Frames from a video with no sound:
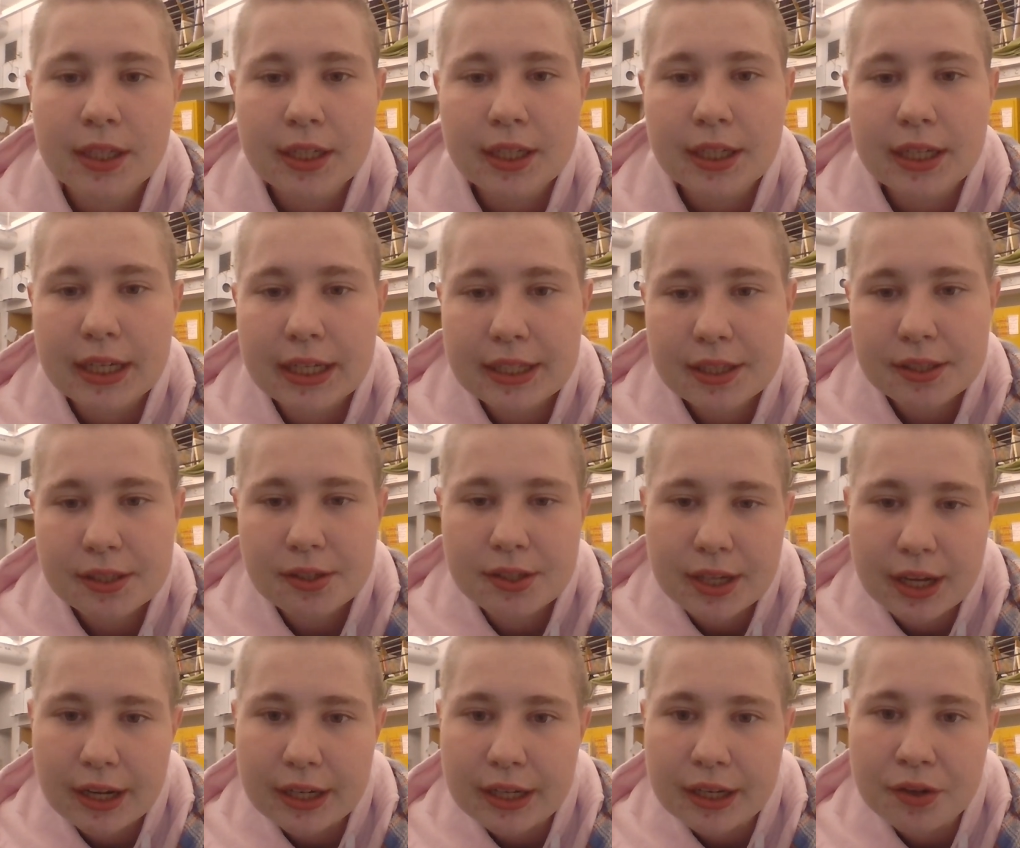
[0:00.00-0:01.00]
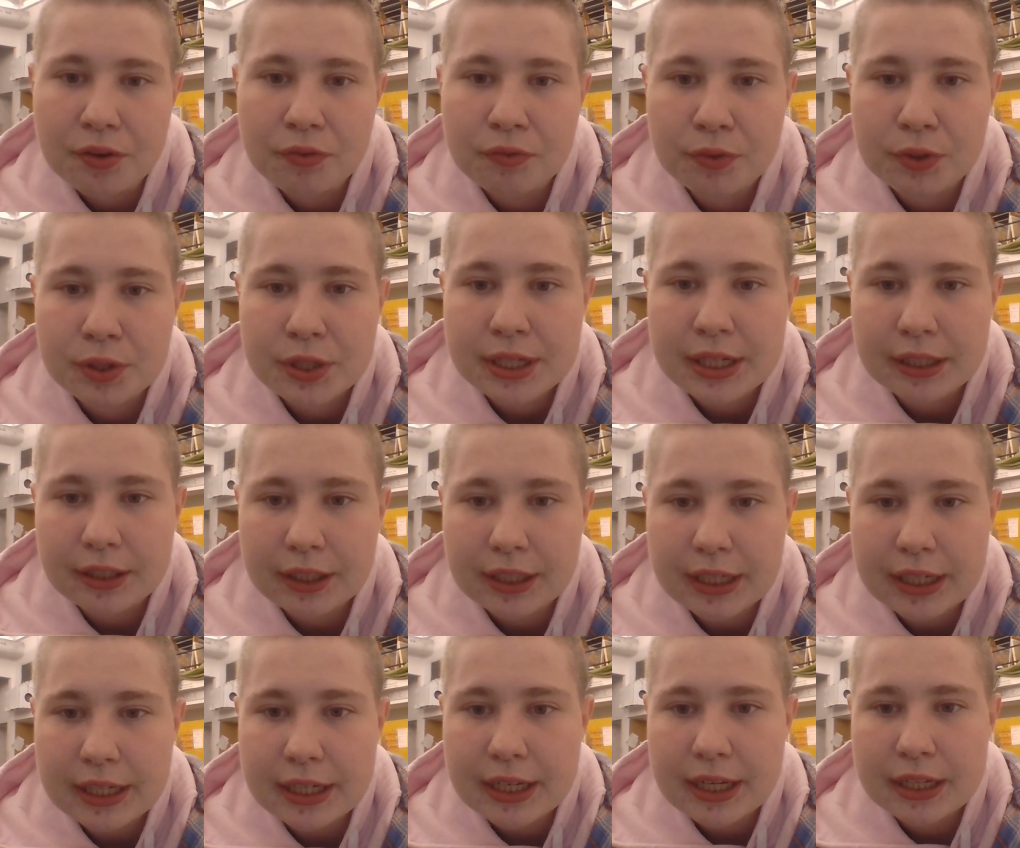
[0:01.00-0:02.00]
In the study,
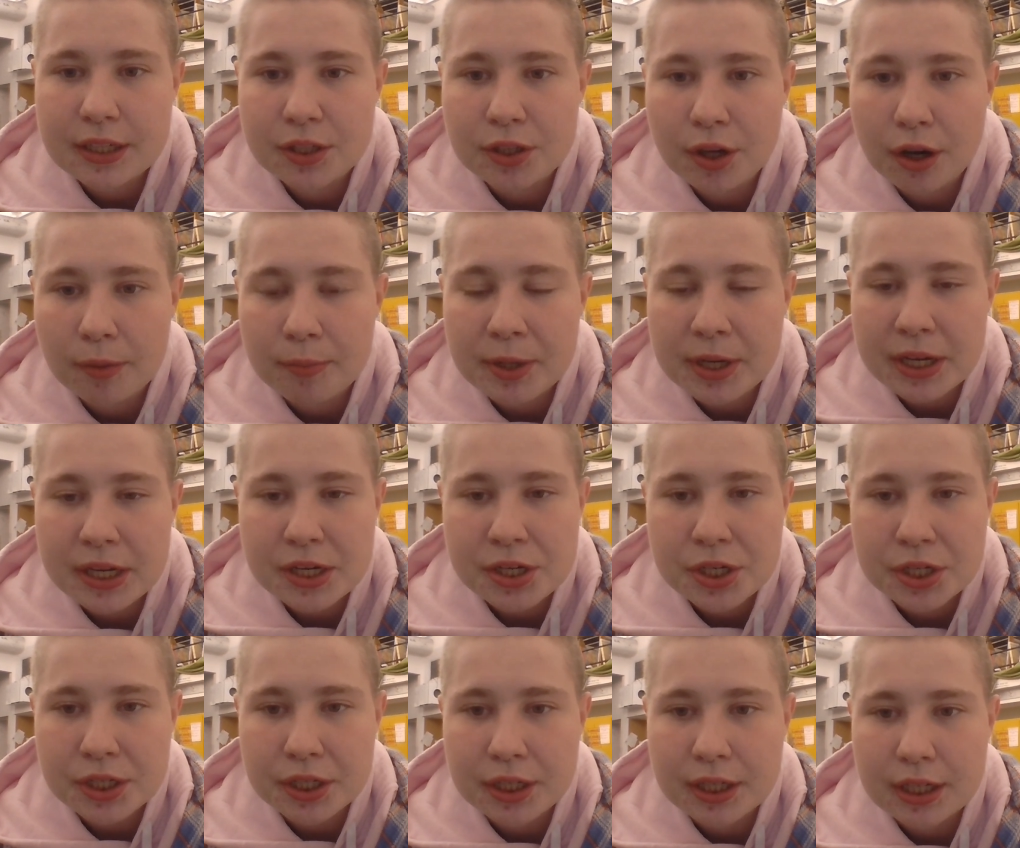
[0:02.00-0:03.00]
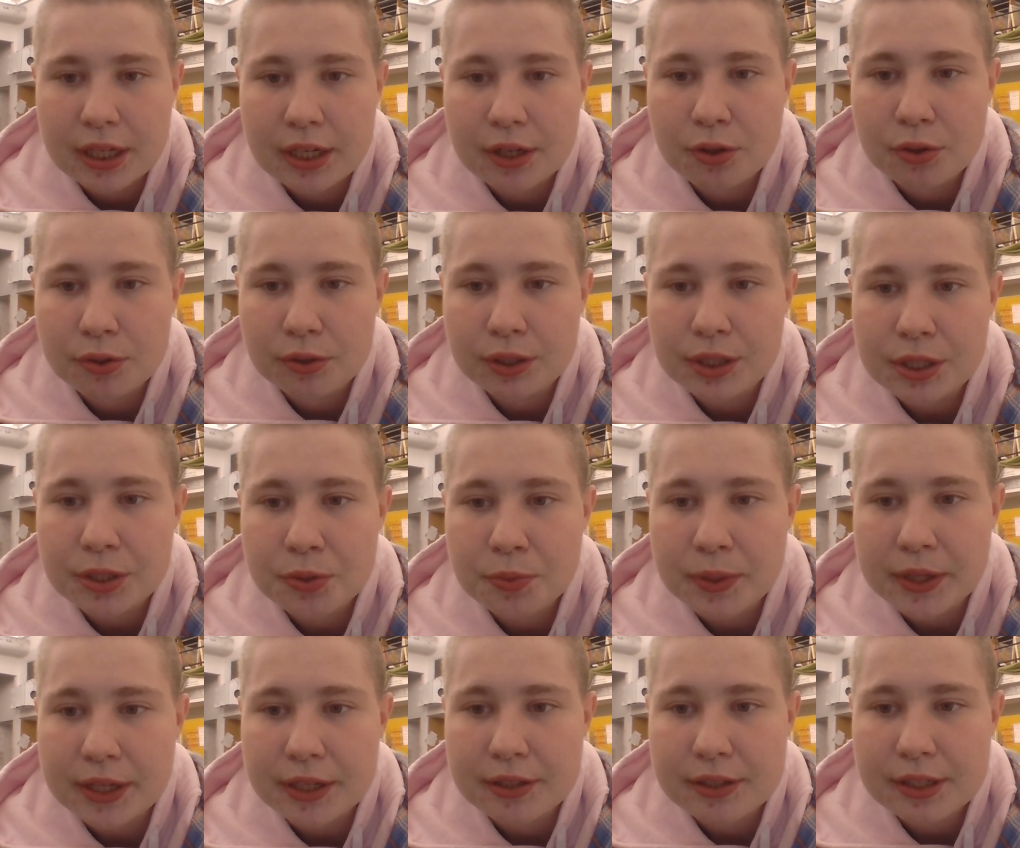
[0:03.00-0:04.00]
Fertility and Domination in Early
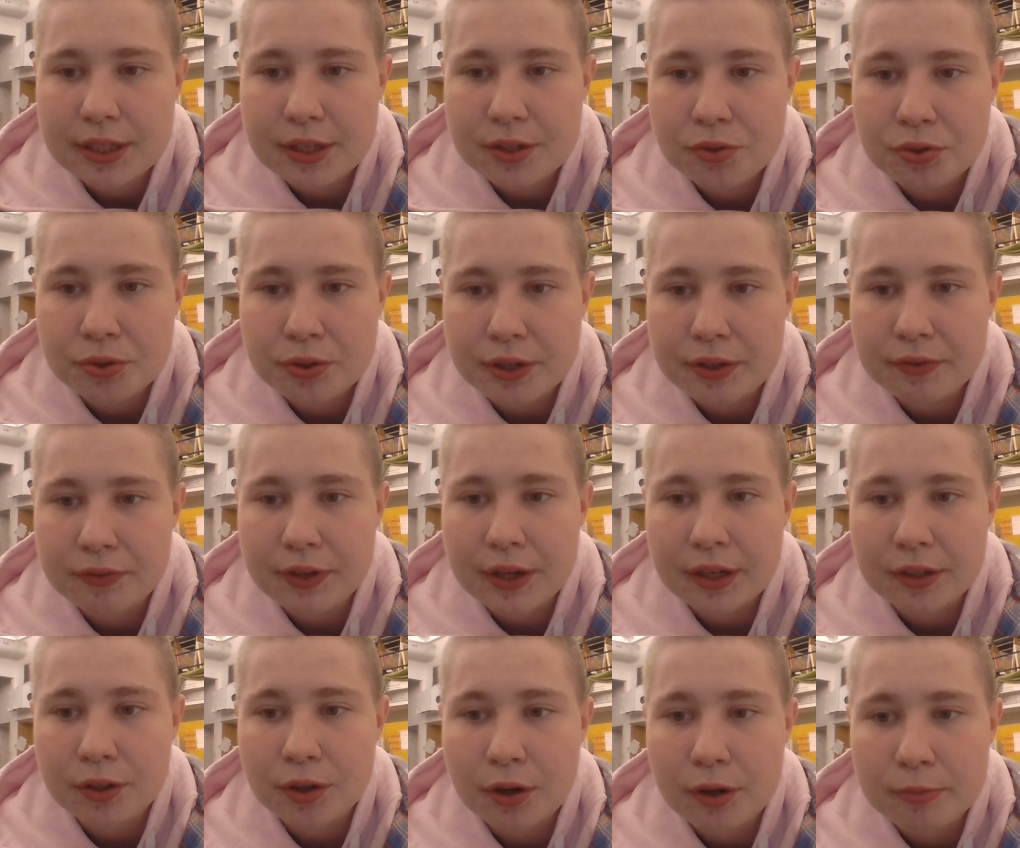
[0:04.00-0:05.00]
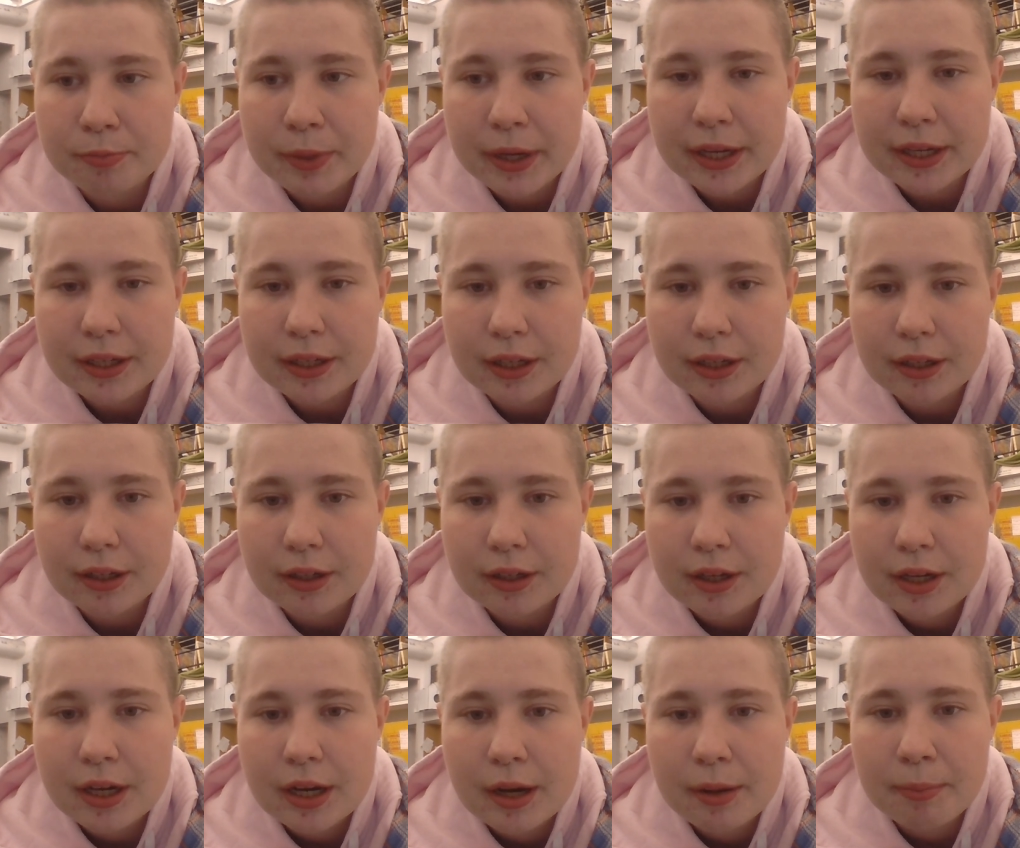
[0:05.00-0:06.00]
20th Century Vanguard Painting
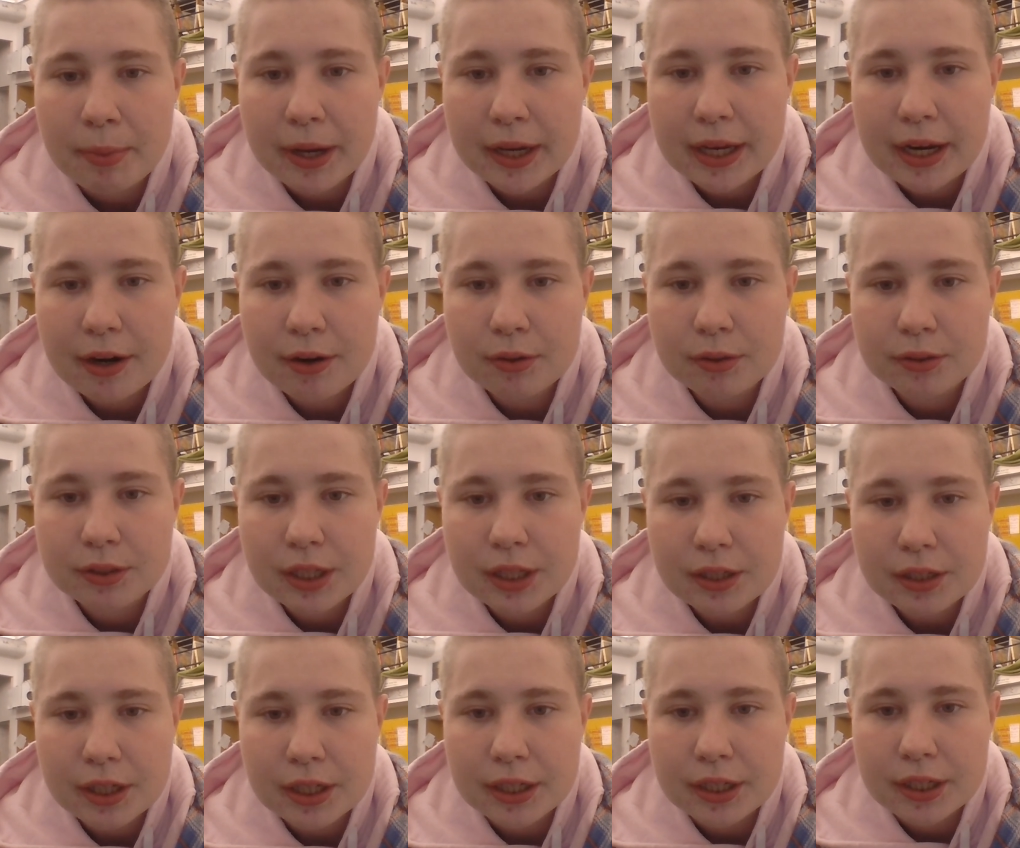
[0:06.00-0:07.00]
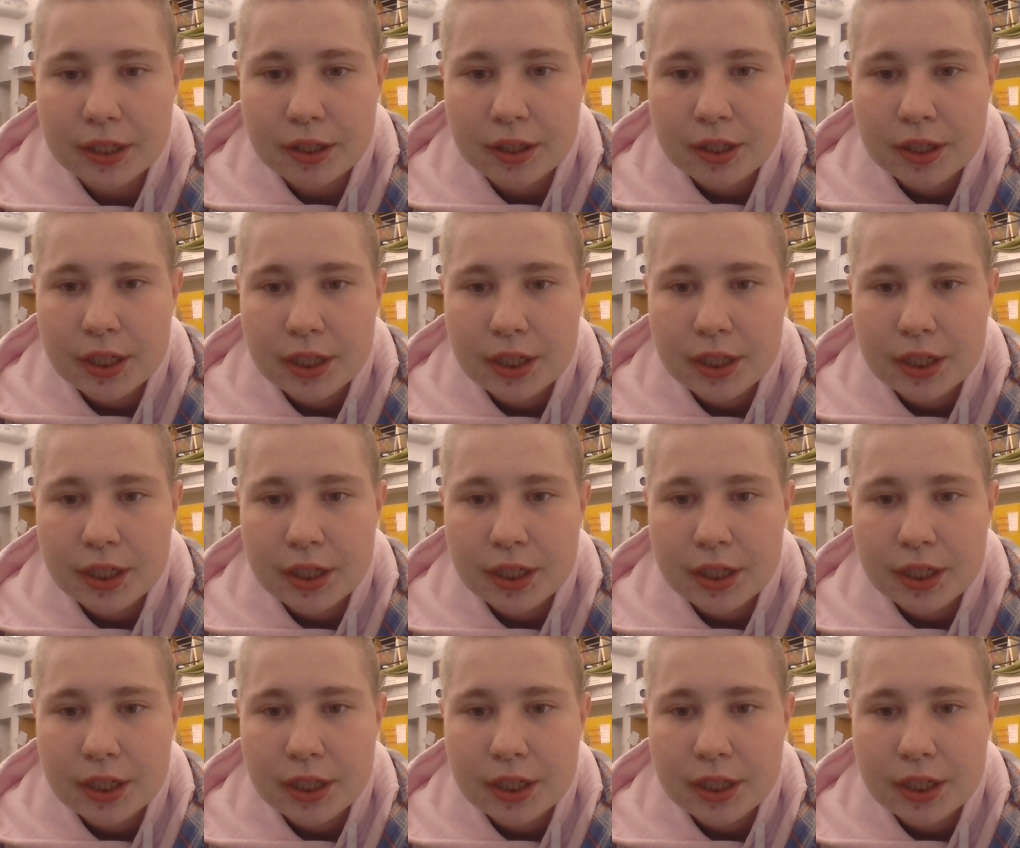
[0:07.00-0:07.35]
by Carol Duncan,